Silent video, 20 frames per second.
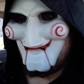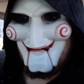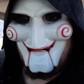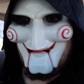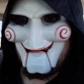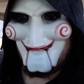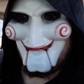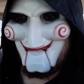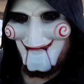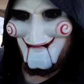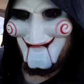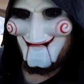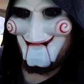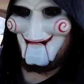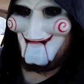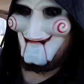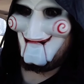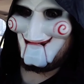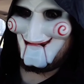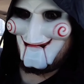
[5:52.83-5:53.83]
Either way,
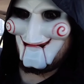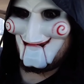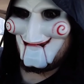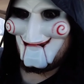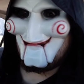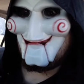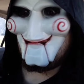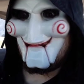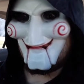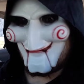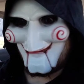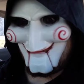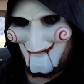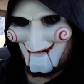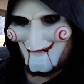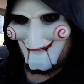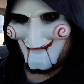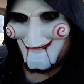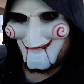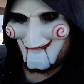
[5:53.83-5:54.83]
I like it. It's
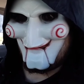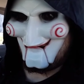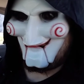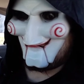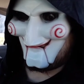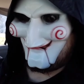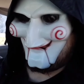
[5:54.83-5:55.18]
fucking fresh,